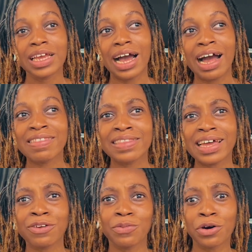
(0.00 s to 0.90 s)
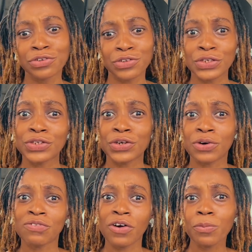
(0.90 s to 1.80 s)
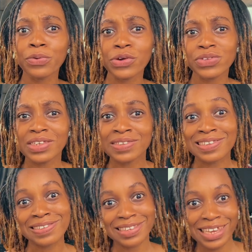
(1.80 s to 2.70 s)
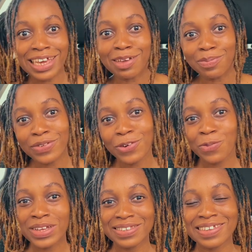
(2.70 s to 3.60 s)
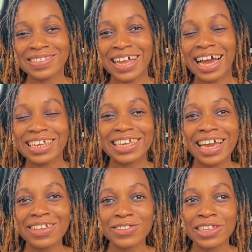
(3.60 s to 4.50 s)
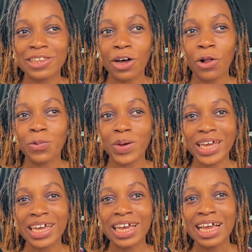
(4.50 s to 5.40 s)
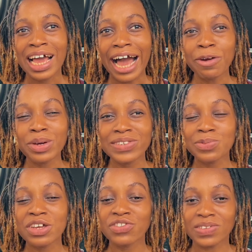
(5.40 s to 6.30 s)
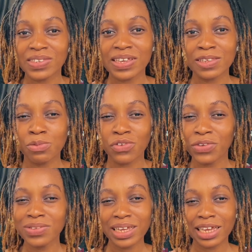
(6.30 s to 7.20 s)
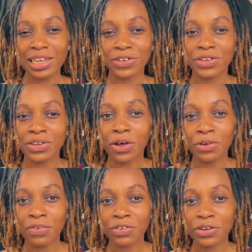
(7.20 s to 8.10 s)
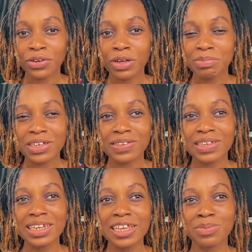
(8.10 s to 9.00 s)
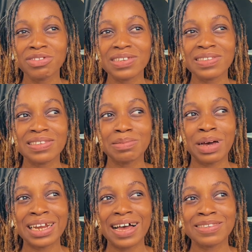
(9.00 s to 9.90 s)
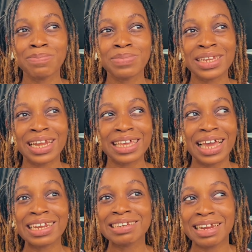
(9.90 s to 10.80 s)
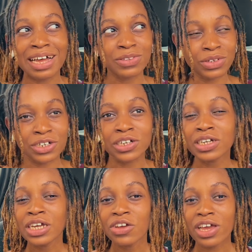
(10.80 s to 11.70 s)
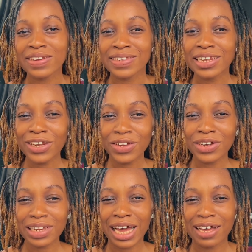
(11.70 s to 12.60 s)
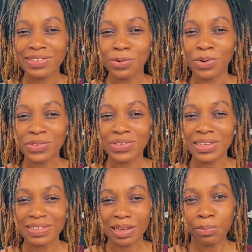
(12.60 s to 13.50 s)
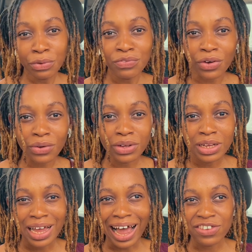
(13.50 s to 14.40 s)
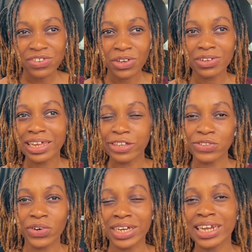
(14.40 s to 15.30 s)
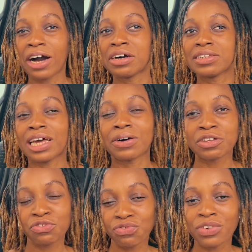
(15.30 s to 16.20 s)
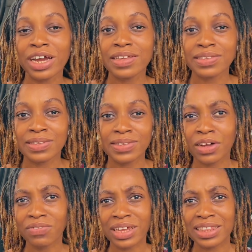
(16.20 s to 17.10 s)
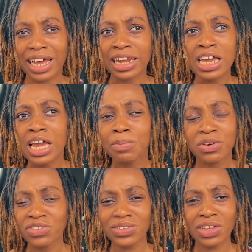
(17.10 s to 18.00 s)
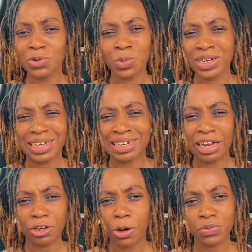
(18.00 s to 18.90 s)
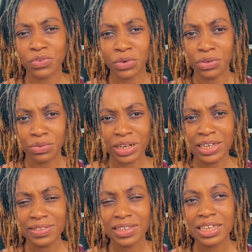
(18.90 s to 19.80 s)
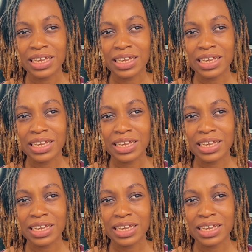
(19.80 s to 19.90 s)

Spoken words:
And then what do you know? Of all persons is Kip, Winter's dad. He gets in the hallway. And Winter, when she sees him, she feels like a little girl all over. Because in as much as this man hasn't been like a dad to her, the little girl in her still wants his approval. And she's all like tugging her down her dress and stuff like that. But she's not the one her dad comes for, right?